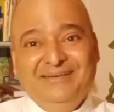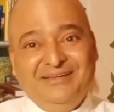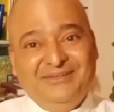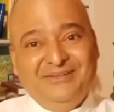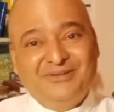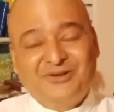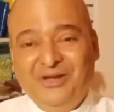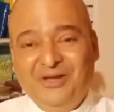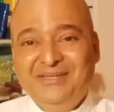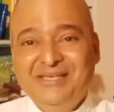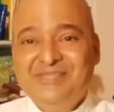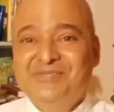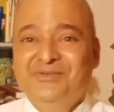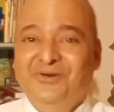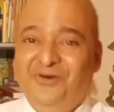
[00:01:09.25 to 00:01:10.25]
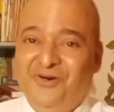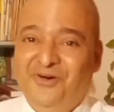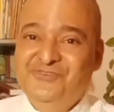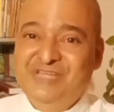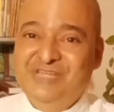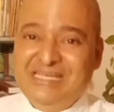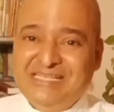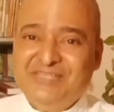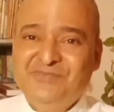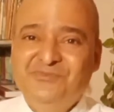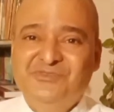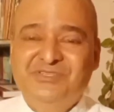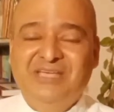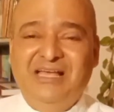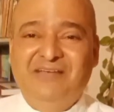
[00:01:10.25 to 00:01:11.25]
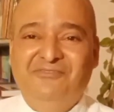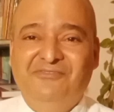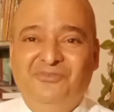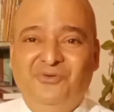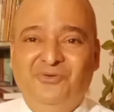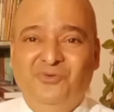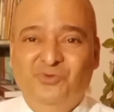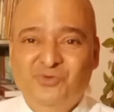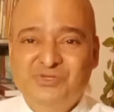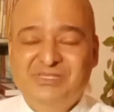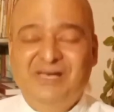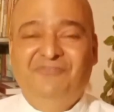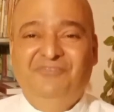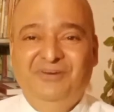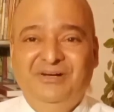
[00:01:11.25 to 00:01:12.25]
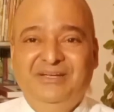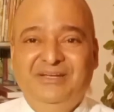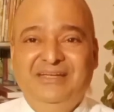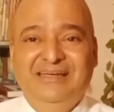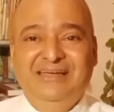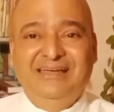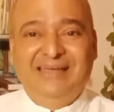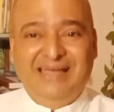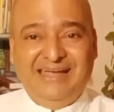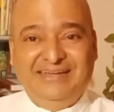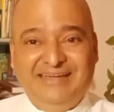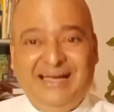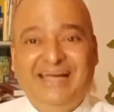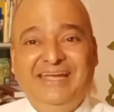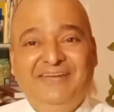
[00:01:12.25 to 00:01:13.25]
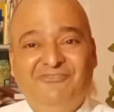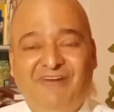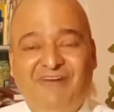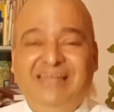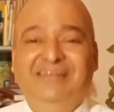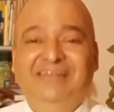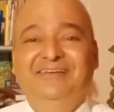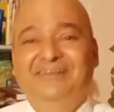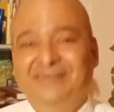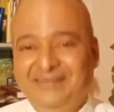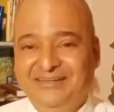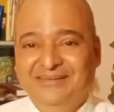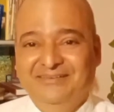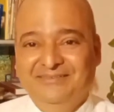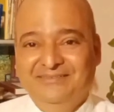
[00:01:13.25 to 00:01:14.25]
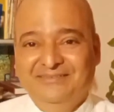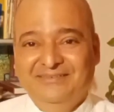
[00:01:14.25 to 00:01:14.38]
The context of Jesus himself who suffered and died violently.